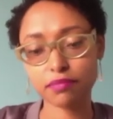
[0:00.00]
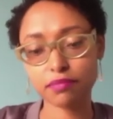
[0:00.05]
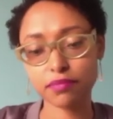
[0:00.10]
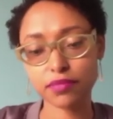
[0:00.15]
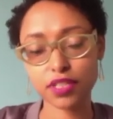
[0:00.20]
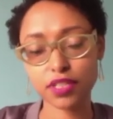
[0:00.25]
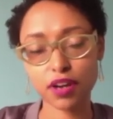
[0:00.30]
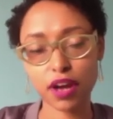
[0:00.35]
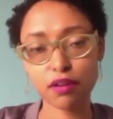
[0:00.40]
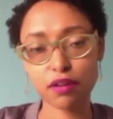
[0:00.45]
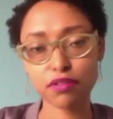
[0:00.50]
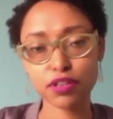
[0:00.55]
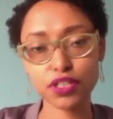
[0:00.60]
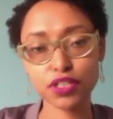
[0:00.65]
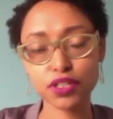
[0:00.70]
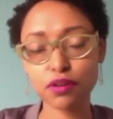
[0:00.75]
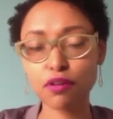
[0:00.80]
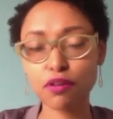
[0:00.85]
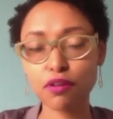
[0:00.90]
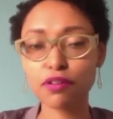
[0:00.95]
So I wish
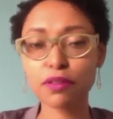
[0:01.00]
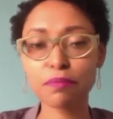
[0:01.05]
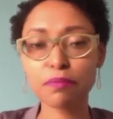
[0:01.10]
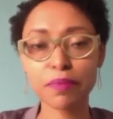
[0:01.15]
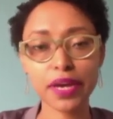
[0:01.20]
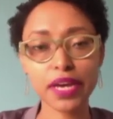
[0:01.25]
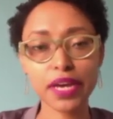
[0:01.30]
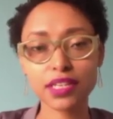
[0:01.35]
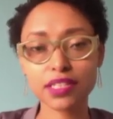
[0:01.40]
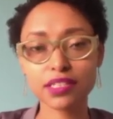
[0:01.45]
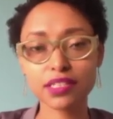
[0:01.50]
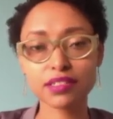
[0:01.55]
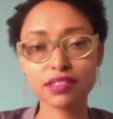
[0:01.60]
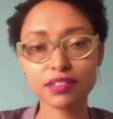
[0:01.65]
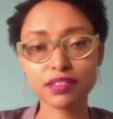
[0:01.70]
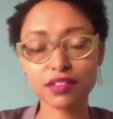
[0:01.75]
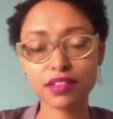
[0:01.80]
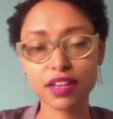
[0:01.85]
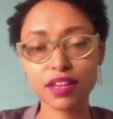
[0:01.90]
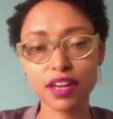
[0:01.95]
you all the
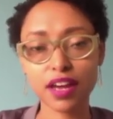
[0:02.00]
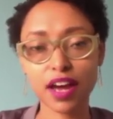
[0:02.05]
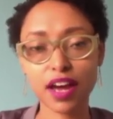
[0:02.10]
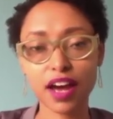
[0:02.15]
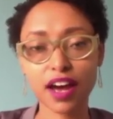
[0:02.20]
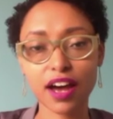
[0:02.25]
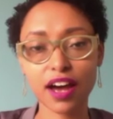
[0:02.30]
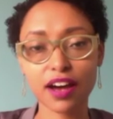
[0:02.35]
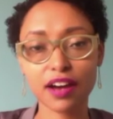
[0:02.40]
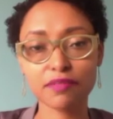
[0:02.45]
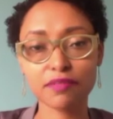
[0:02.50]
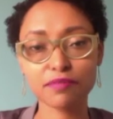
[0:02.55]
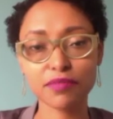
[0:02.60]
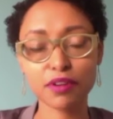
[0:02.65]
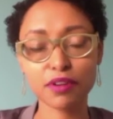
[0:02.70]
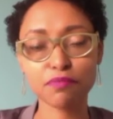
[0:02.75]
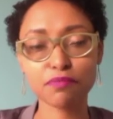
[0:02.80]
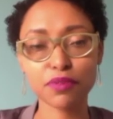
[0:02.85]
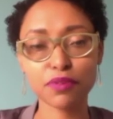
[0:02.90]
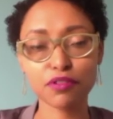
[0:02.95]
best.
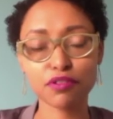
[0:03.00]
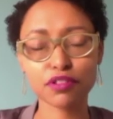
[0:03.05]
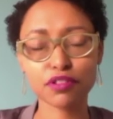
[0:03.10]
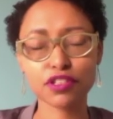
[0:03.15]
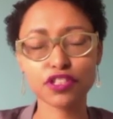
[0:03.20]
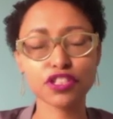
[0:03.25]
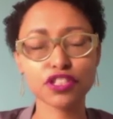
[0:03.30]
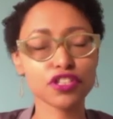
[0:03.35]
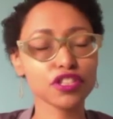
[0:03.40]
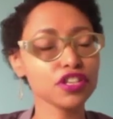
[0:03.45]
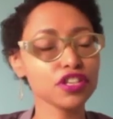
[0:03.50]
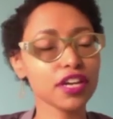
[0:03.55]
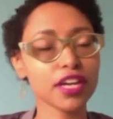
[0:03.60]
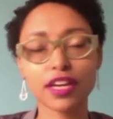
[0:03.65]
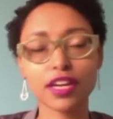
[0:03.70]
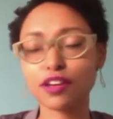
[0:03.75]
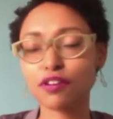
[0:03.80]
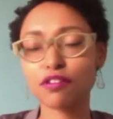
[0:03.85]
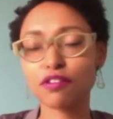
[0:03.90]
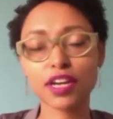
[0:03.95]

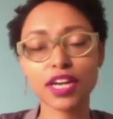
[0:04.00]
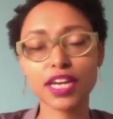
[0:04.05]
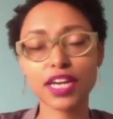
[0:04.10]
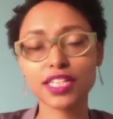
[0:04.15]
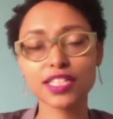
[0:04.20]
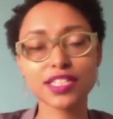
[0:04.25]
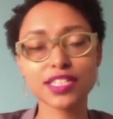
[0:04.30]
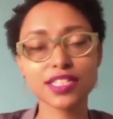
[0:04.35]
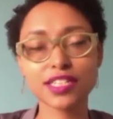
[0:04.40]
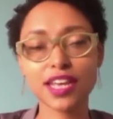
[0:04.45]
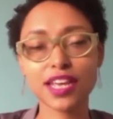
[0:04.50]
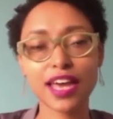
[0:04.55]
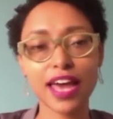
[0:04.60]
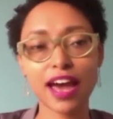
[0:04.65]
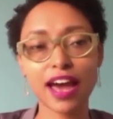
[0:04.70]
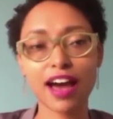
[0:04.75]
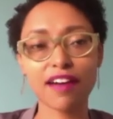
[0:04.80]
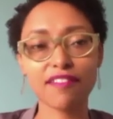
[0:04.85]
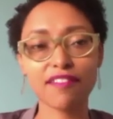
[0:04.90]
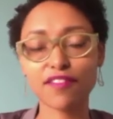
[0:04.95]
Your kids,
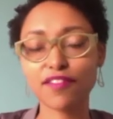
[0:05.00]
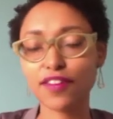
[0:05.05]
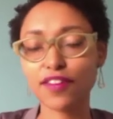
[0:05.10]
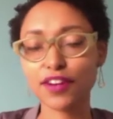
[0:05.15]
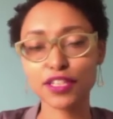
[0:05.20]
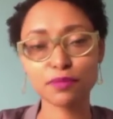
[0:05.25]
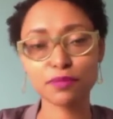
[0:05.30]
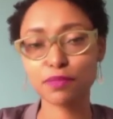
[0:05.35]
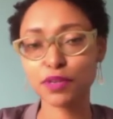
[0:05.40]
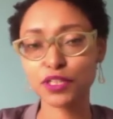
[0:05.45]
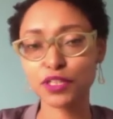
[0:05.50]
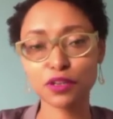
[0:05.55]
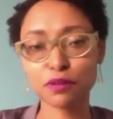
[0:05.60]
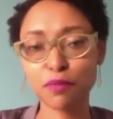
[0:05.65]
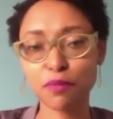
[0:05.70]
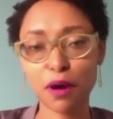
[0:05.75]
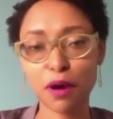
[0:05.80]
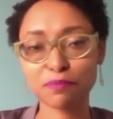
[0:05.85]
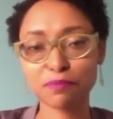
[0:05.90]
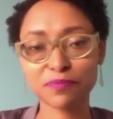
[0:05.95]
I have a very special
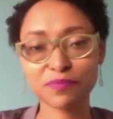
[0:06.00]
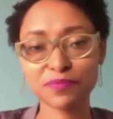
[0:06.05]
mom.